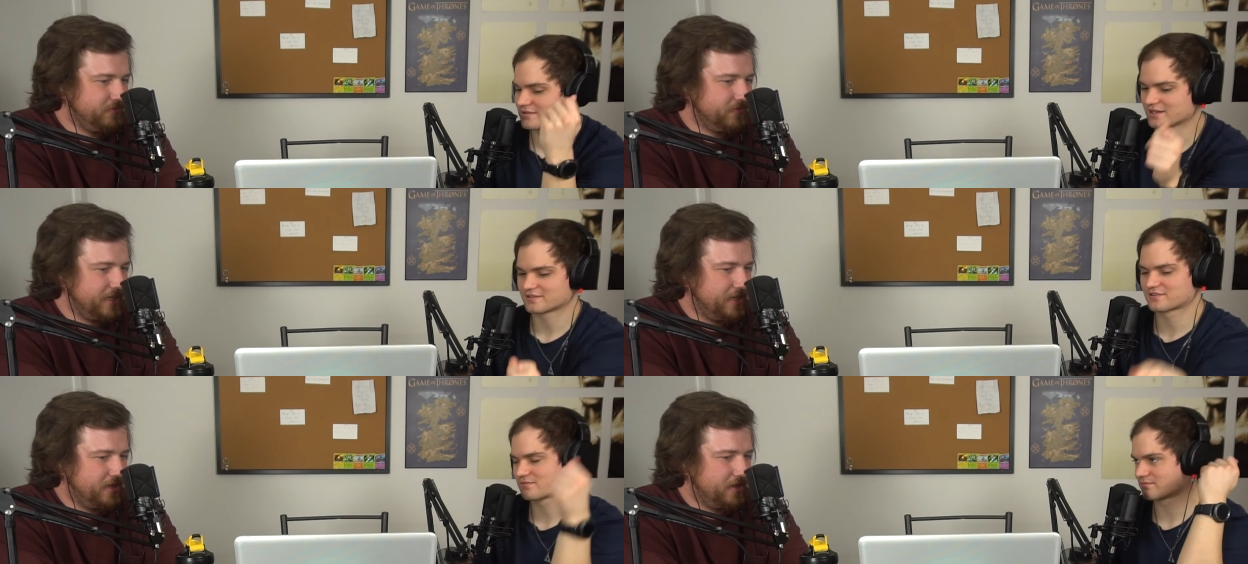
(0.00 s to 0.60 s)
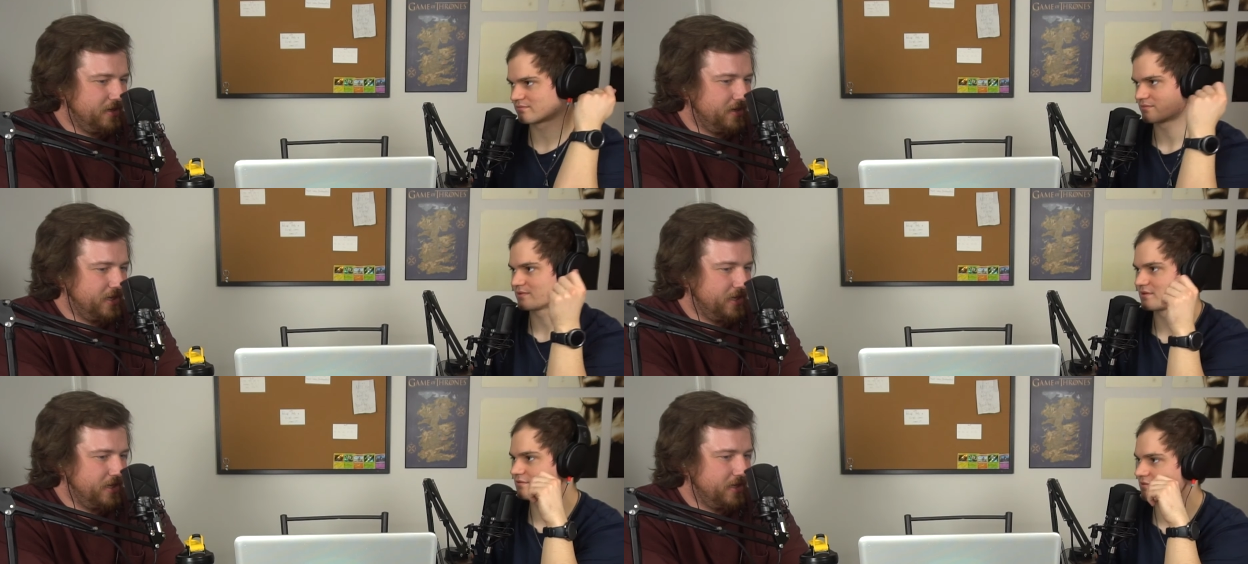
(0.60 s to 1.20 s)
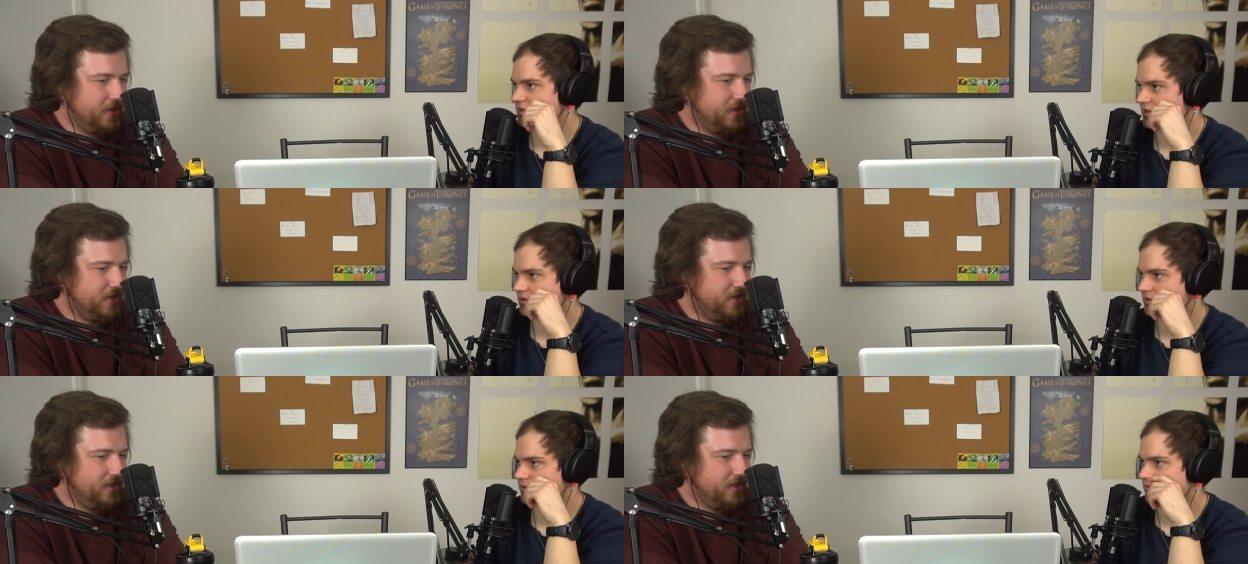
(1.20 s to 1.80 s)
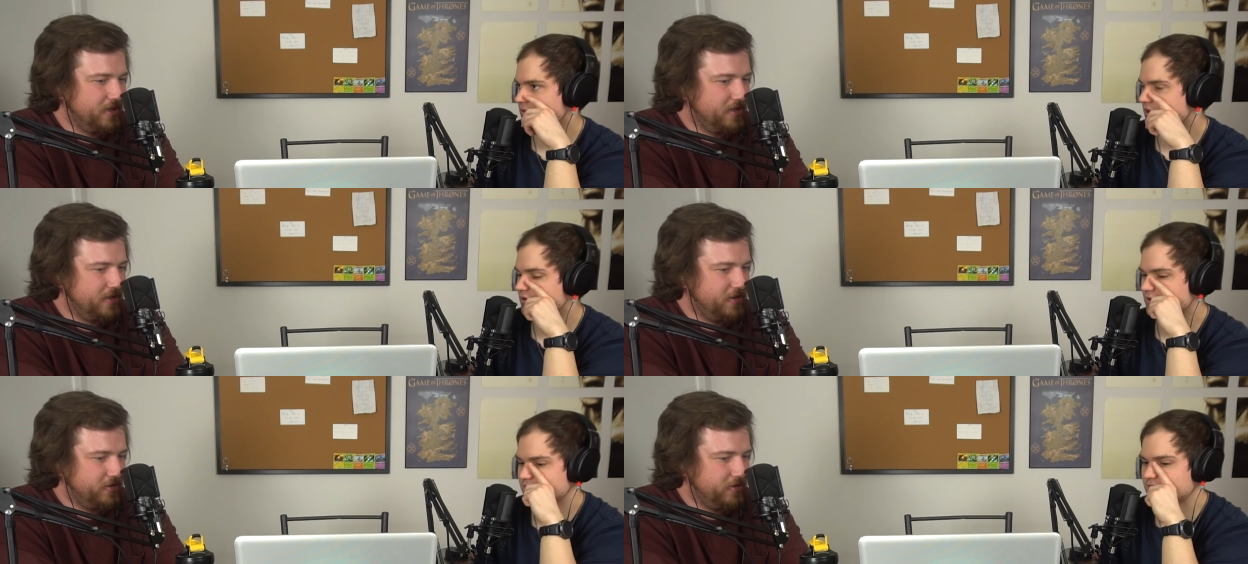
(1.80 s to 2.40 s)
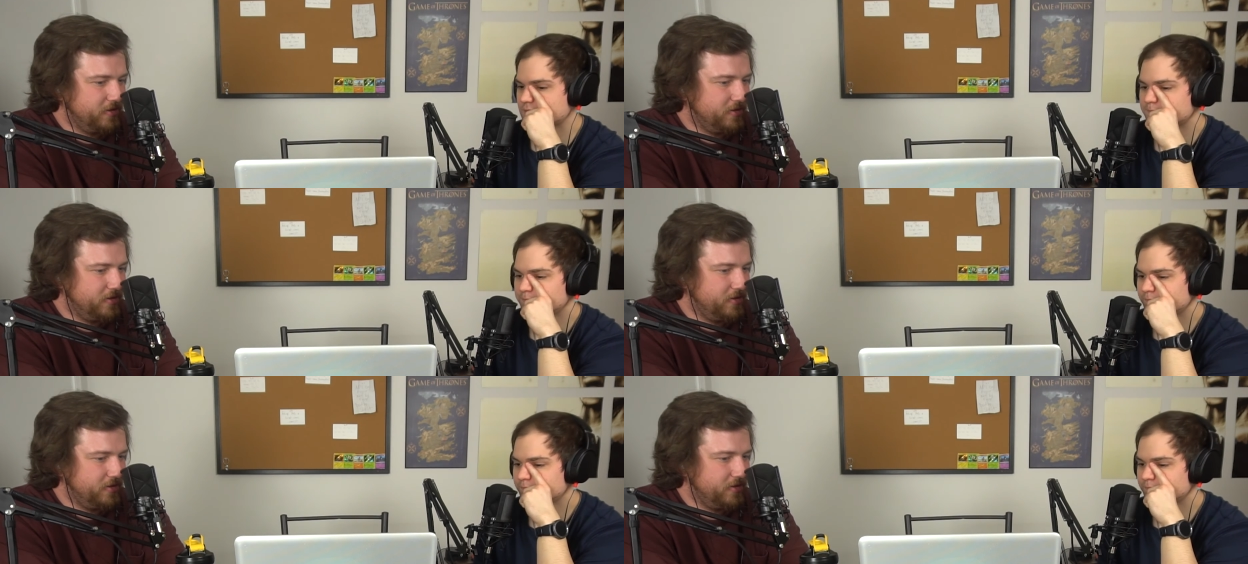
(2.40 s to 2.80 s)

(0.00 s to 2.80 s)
Speaker 1: like taking the, the rug under our feet.